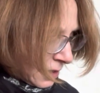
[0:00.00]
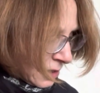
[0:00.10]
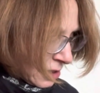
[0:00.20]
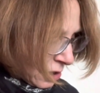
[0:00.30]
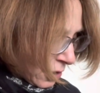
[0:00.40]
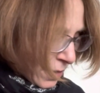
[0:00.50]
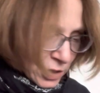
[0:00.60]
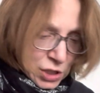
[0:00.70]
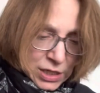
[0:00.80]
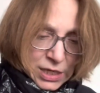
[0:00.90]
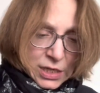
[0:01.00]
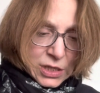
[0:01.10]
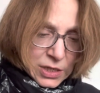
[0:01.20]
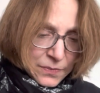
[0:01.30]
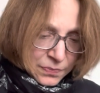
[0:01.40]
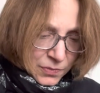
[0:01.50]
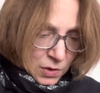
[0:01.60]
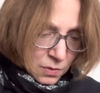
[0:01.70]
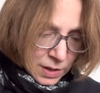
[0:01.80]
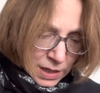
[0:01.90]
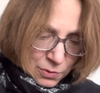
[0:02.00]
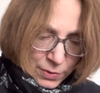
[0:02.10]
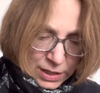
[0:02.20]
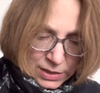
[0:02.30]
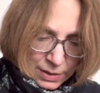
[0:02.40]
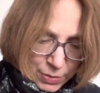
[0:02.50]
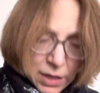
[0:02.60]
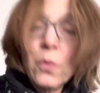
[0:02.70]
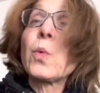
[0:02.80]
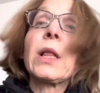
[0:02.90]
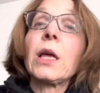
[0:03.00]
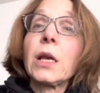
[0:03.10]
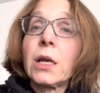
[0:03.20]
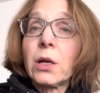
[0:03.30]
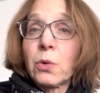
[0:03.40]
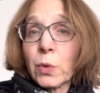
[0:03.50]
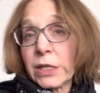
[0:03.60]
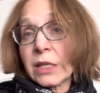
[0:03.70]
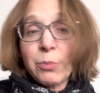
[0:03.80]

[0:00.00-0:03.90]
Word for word: So the question is, when I rezip it, will it rezip